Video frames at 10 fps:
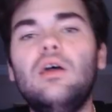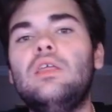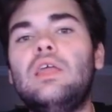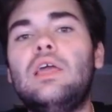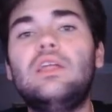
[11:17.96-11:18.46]

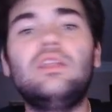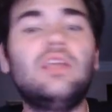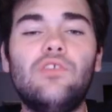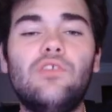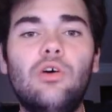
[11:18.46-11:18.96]
And then
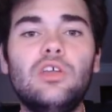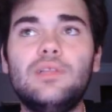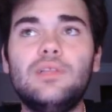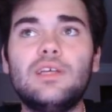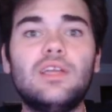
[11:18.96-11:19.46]
Kevin Hogan
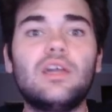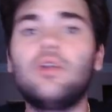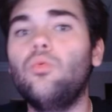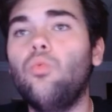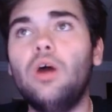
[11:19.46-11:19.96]
played like
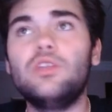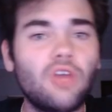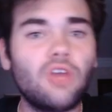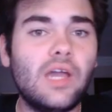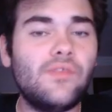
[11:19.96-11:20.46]
one
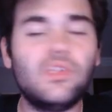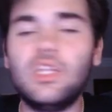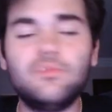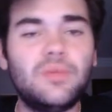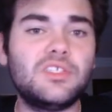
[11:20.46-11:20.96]
drive, and that's
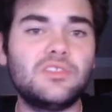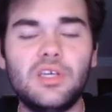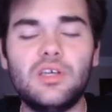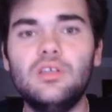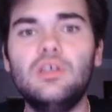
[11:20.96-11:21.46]
basically
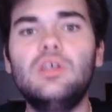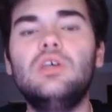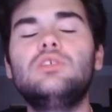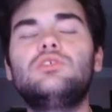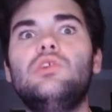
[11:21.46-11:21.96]
it.
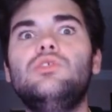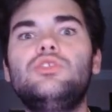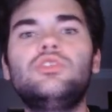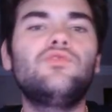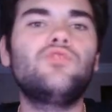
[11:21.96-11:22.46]
So you
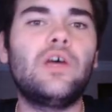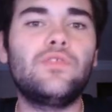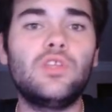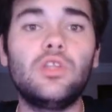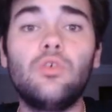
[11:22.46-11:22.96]
should have
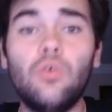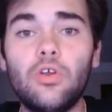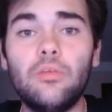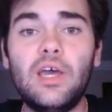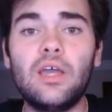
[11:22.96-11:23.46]
drafted a
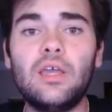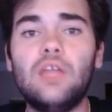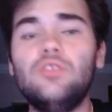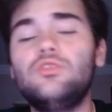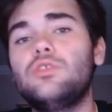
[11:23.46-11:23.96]
quarterback, and
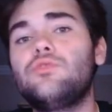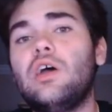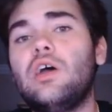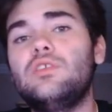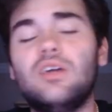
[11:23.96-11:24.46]
you should have
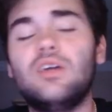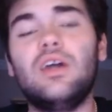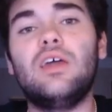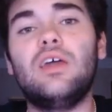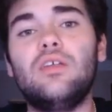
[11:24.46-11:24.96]
drafted a
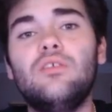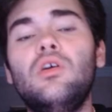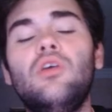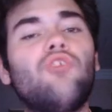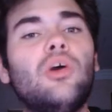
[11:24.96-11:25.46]
tight end.
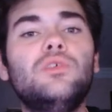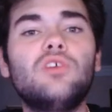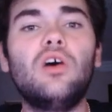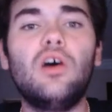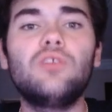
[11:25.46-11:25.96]
Right? We
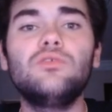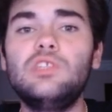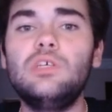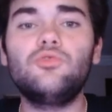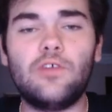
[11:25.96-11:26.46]
saw other
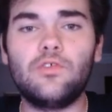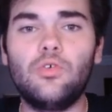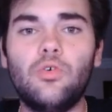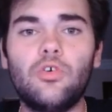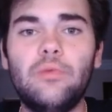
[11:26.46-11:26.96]
teams draft
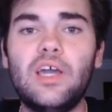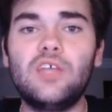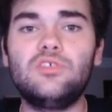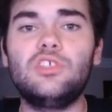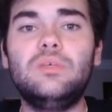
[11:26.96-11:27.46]
quarterbacks
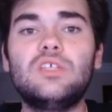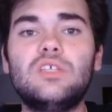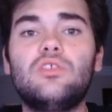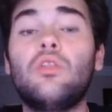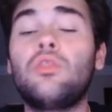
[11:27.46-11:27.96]
just because
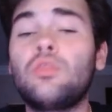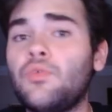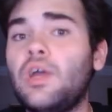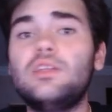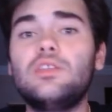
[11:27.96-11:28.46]
of the
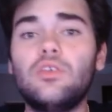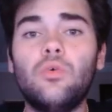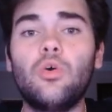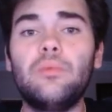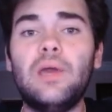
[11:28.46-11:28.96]
threat that their
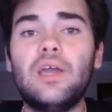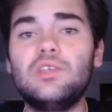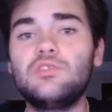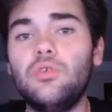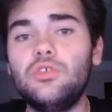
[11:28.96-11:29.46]
quarterback is
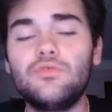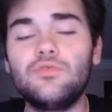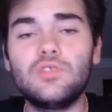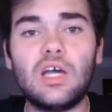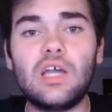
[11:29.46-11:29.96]
going to
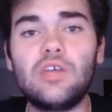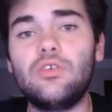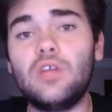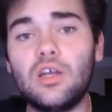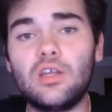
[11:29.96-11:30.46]
retire or
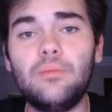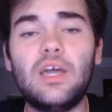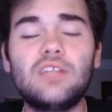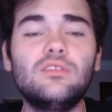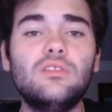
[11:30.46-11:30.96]
not come
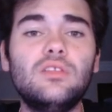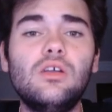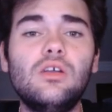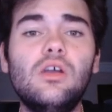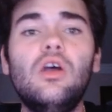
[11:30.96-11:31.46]
back to the
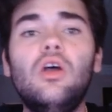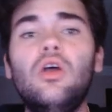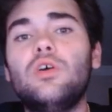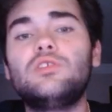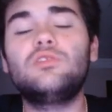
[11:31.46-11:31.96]
league.
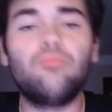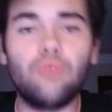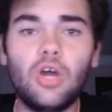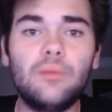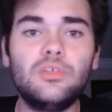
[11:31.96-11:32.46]
Whereas the
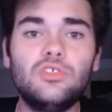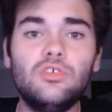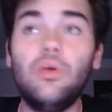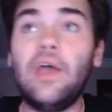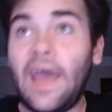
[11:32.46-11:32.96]
Brahmas,
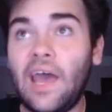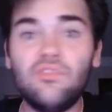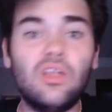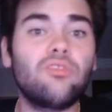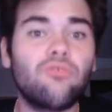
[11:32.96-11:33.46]
who have
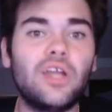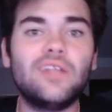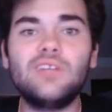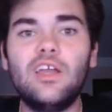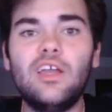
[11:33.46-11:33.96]
that threat at
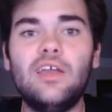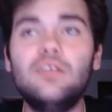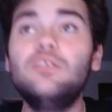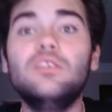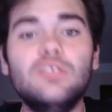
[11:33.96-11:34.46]
tight
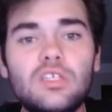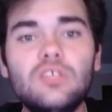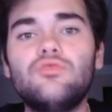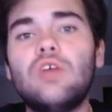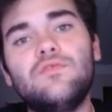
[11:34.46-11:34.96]
end, didn't
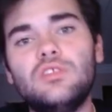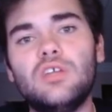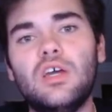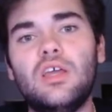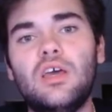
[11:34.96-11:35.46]
draft a
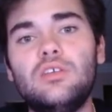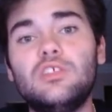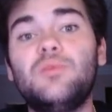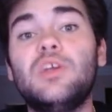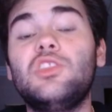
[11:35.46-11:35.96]
tight end,
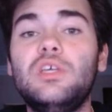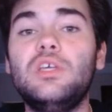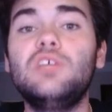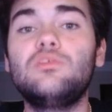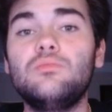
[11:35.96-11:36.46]
despite there
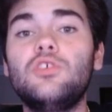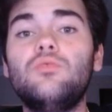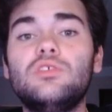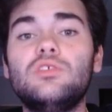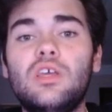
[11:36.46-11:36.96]
being some good
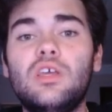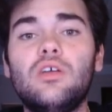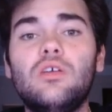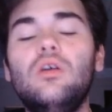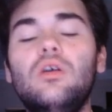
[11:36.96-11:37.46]
ones
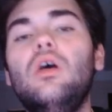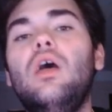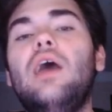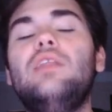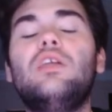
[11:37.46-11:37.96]
there.
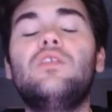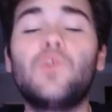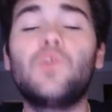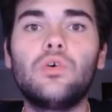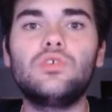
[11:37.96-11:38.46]
And then, of
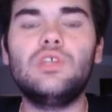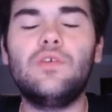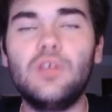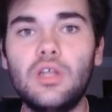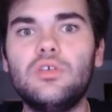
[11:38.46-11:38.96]
course, you have
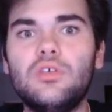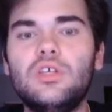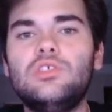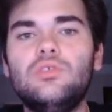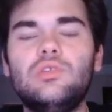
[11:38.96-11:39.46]
another
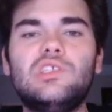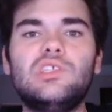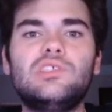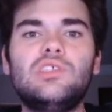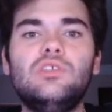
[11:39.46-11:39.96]
issue in the
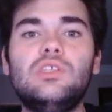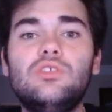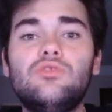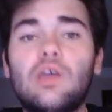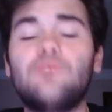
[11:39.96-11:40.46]
sense that you didn't
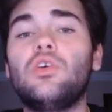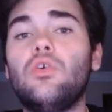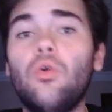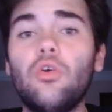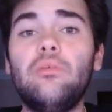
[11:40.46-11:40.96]
draft a
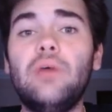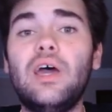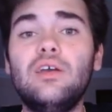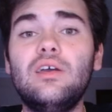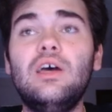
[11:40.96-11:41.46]

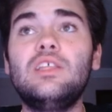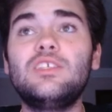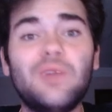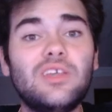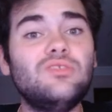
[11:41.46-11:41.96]
quarterback,
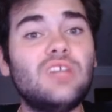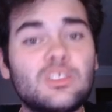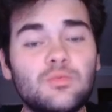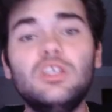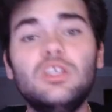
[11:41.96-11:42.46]
despite you
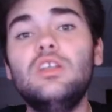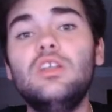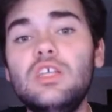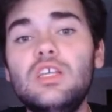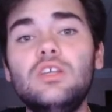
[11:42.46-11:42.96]
desperately
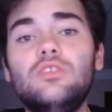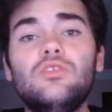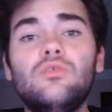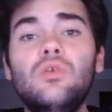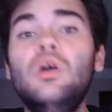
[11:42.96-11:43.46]
needing
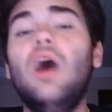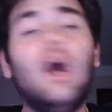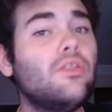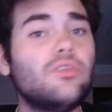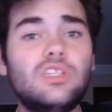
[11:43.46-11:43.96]
to.
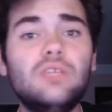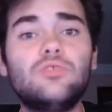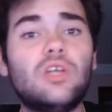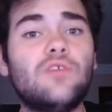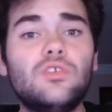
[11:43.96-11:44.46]
Other teams
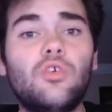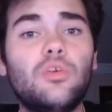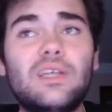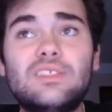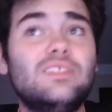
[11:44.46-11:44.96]
drafted
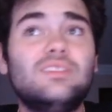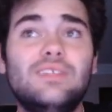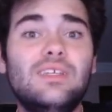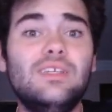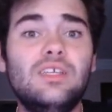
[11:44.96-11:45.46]
quarterbacks that just
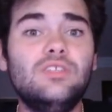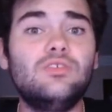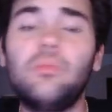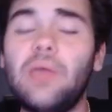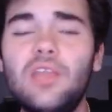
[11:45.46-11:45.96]
didn't need to. The
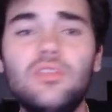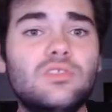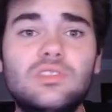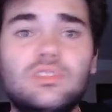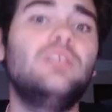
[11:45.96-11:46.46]
Panthers
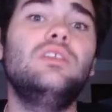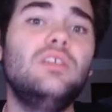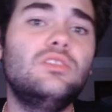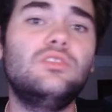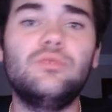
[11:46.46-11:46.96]
didn't
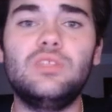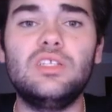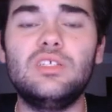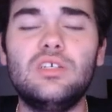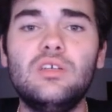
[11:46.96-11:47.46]
need to, and they
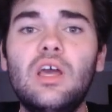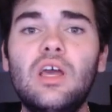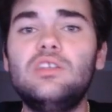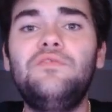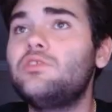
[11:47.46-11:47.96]
did.
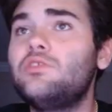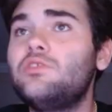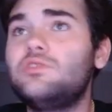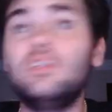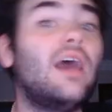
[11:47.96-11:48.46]
The
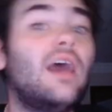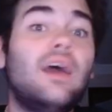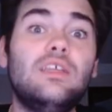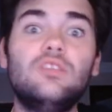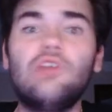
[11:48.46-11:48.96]
Defenders did not
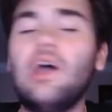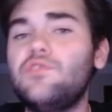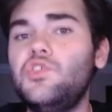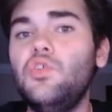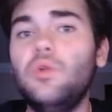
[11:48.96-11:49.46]
need the draft
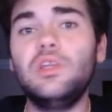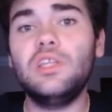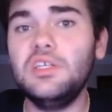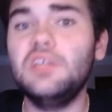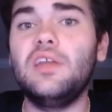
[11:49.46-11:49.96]
too, and they
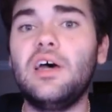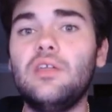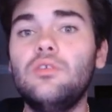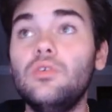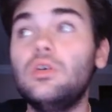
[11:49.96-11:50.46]
did that.
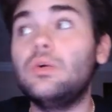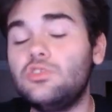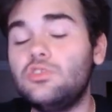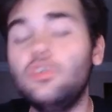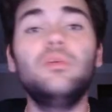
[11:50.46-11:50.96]
It was
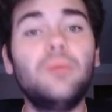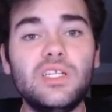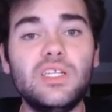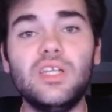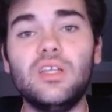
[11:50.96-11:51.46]
stupid, but they
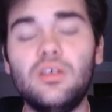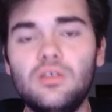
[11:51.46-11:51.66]
did it.